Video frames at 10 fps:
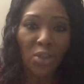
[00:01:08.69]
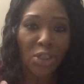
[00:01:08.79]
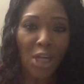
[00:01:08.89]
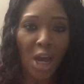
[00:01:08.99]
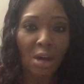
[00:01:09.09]

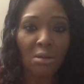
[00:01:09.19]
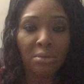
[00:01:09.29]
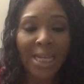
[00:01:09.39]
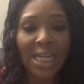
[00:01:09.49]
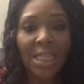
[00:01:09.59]

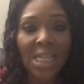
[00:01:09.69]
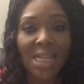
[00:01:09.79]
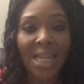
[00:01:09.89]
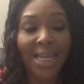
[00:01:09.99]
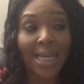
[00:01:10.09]

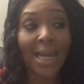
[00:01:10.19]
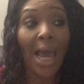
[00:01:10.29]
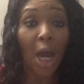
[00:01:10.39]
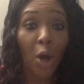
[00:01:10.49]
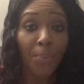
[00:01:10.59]
anything that can
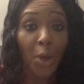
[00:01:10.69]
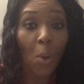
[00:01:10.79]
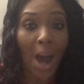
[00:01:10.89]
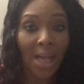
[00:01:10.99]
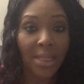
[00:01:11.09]
help the
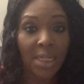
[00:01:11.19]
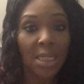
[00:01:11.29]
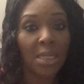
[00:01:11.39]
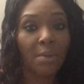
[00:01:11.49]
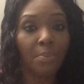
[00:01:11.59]

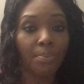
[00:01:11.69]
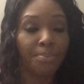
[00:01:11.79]
quality